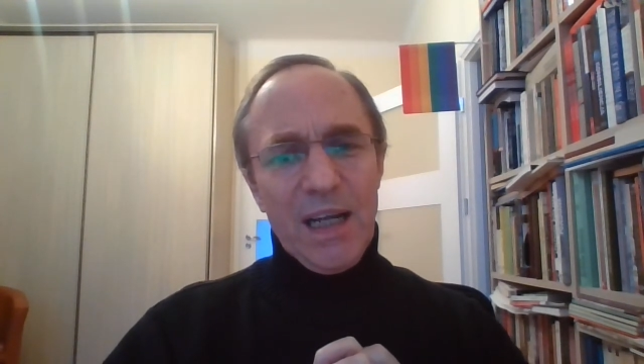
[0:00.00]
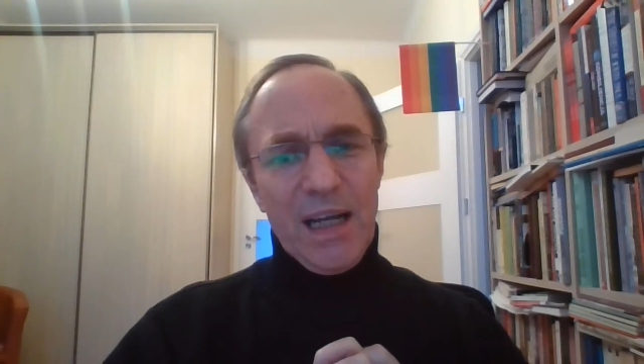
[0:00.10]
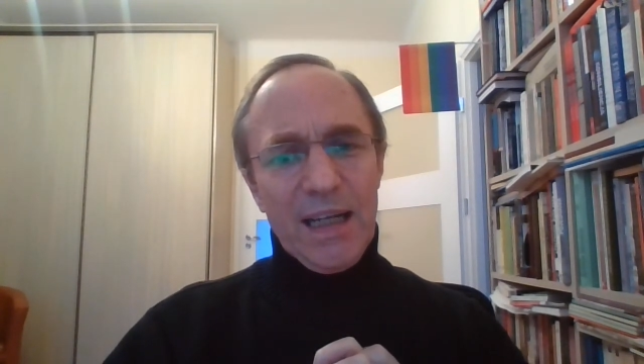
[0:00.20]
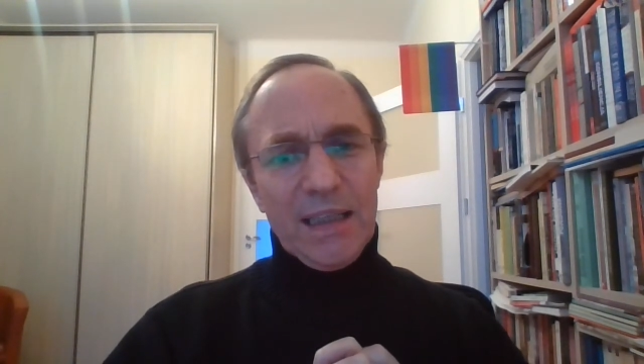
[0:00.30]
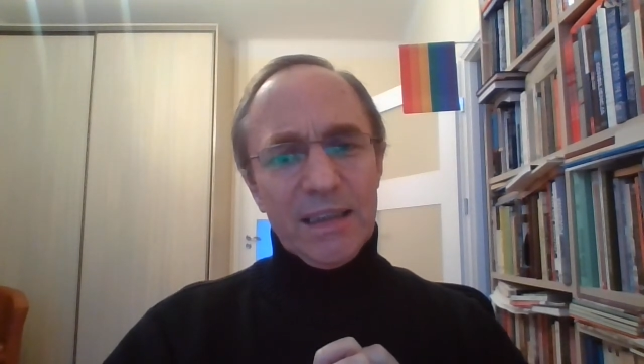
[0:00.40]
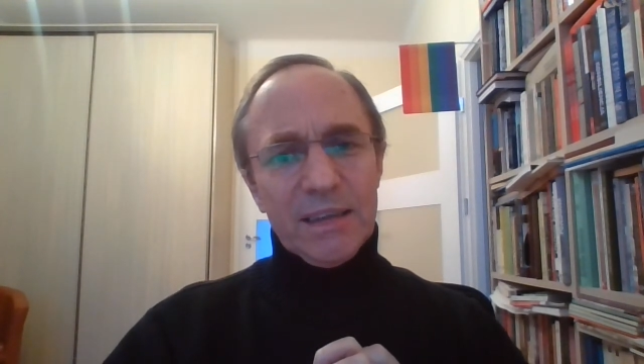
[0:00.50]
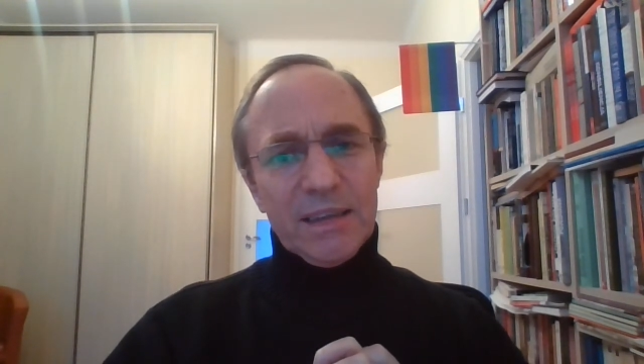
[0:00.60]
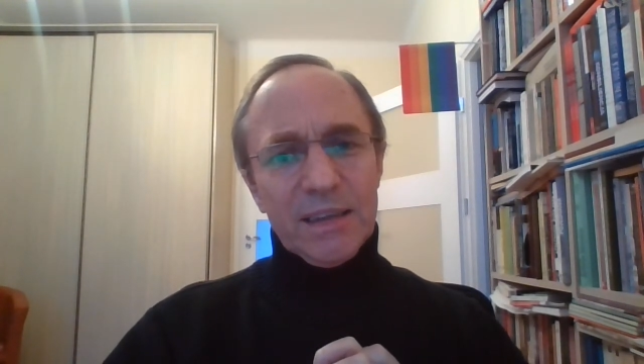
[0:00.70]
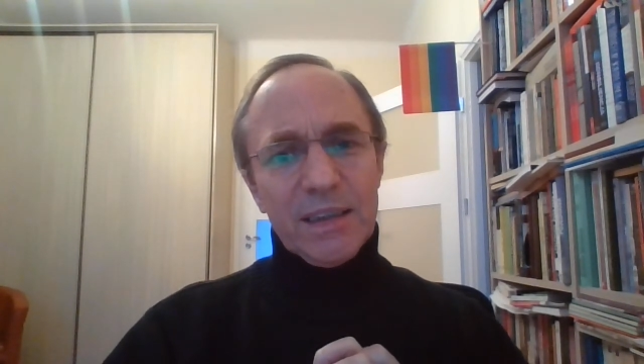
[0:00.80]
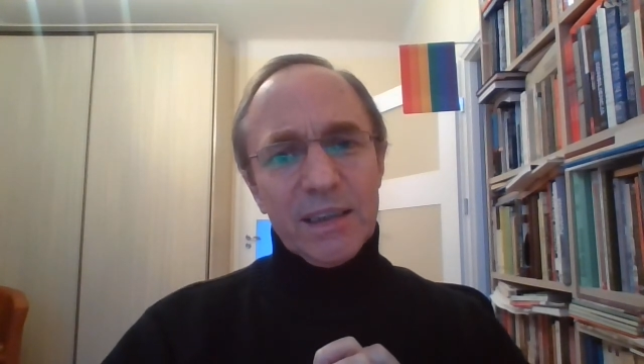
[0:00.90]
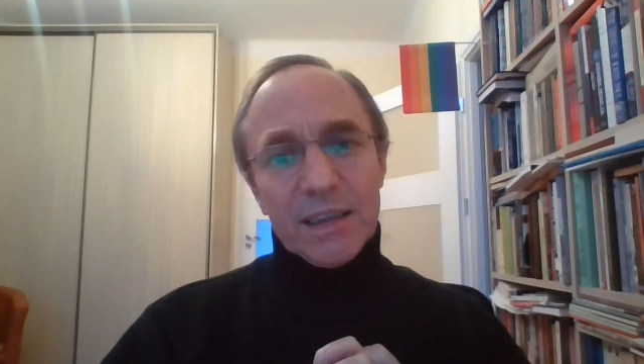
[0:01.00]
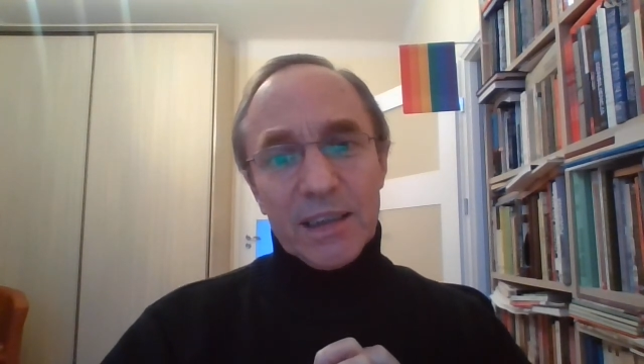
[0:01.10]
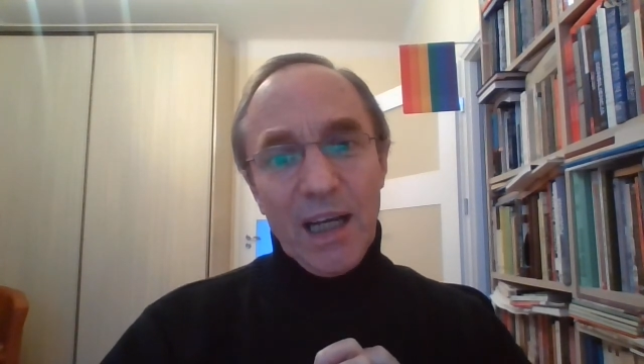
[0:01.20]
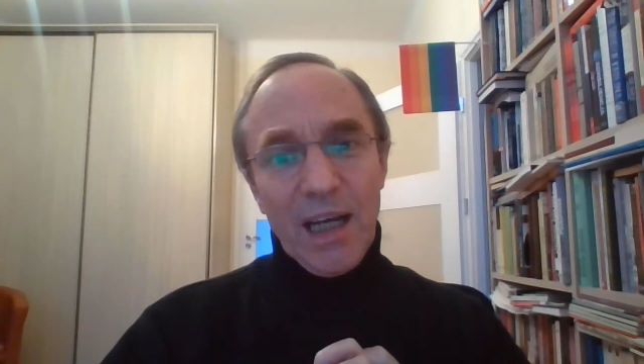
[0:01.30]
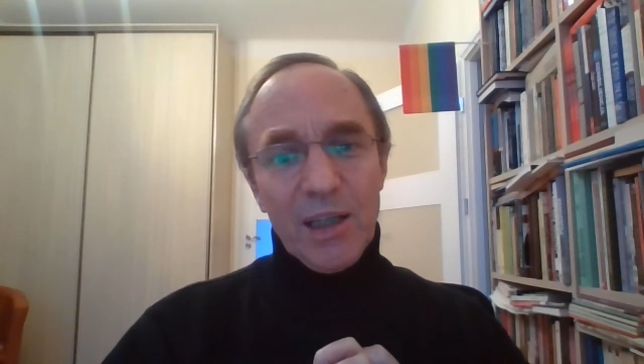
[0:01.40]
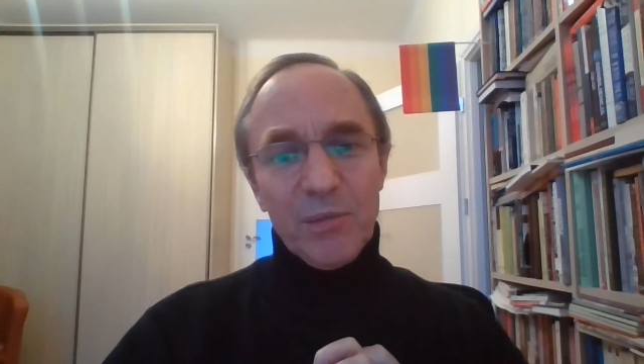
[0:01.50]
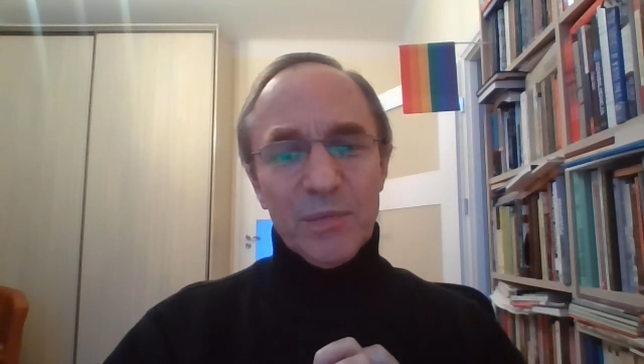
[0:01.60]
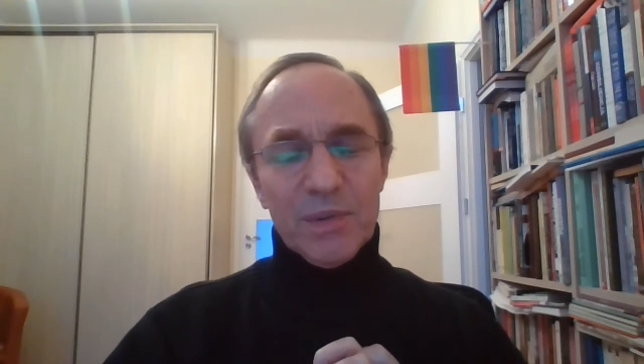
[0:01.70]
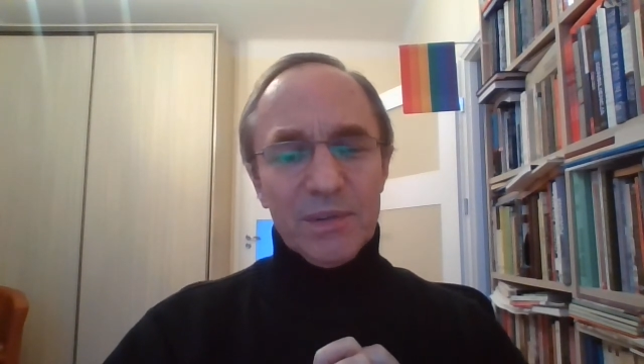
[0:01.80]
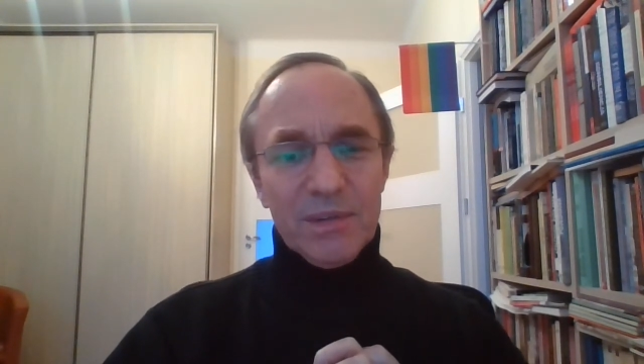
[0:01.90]
and in the
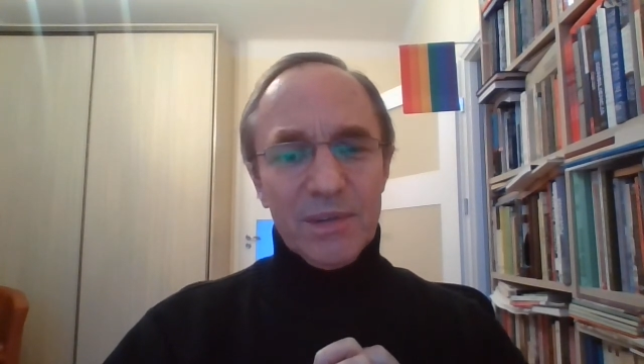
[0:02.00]
time